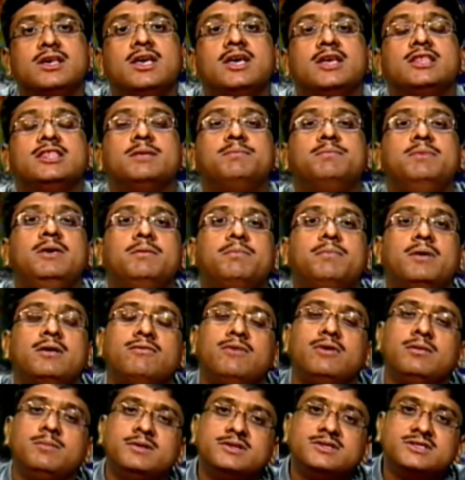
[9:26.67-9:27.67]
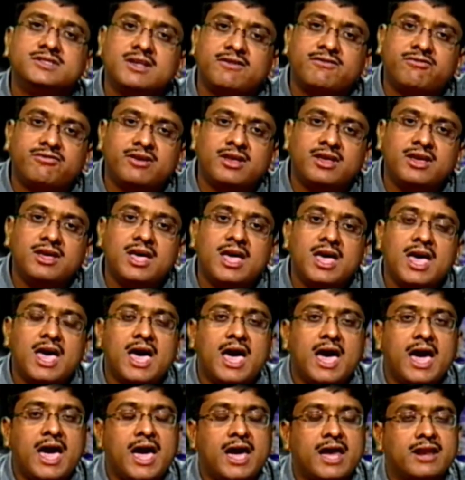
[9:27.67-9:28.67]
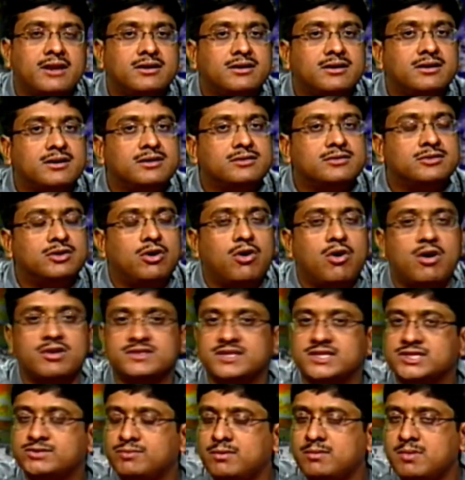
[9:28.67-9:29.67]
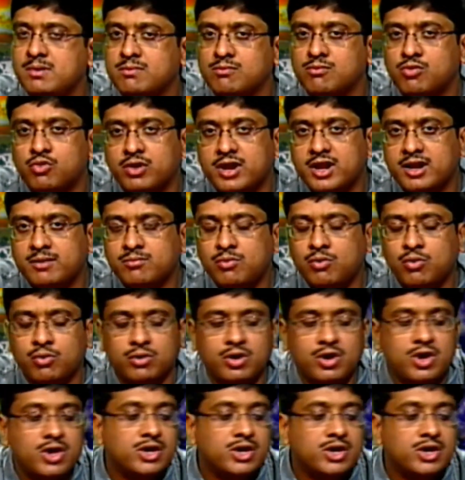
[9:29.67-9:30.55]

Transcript: the people will be suffering and the losses will be more and more.